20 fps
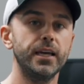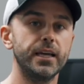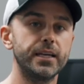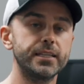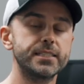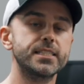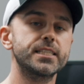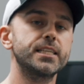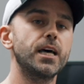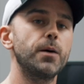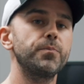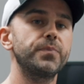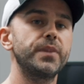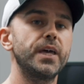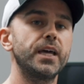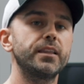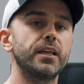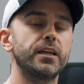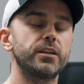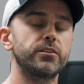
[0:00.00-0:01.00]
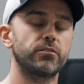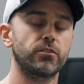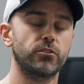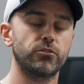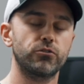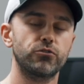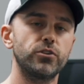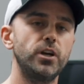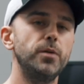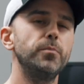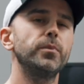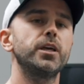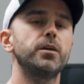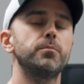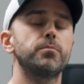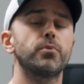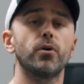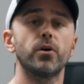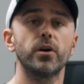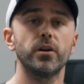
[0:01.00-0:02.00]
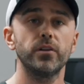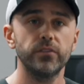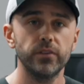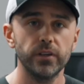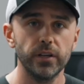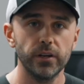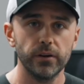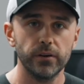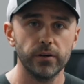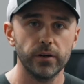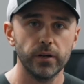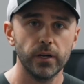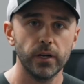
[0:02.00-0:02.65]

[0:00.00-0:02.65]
is something that is extremely important to you?